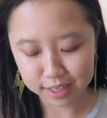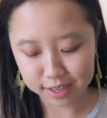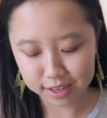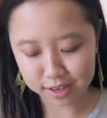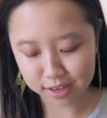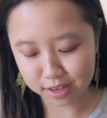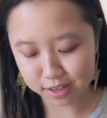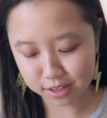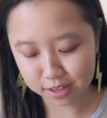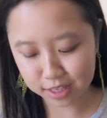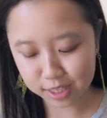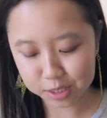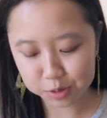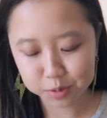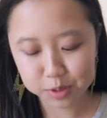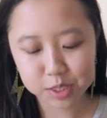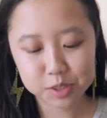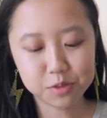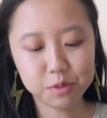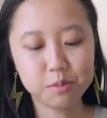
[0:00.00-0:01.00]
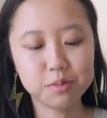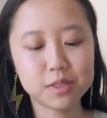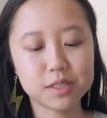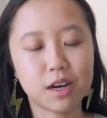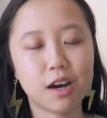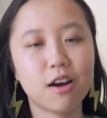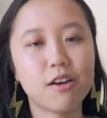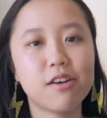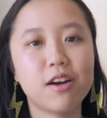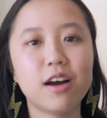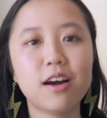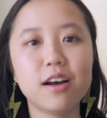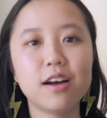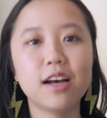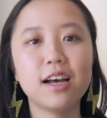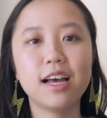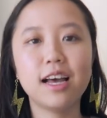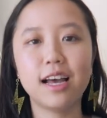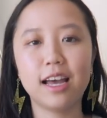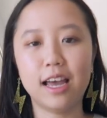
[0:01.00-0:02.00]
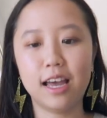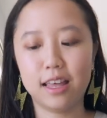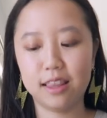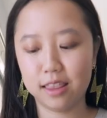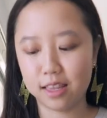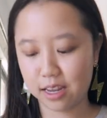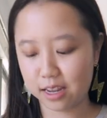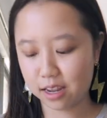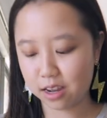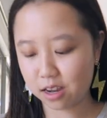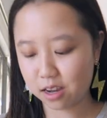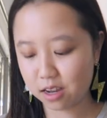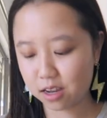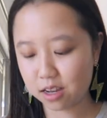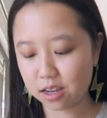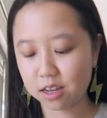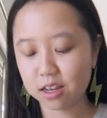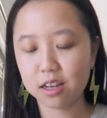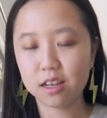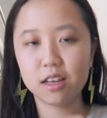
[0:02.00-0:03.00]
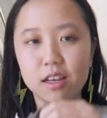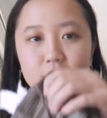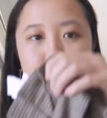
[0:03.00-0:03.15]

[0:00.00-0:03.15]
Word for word: They are these ones from Zara and they are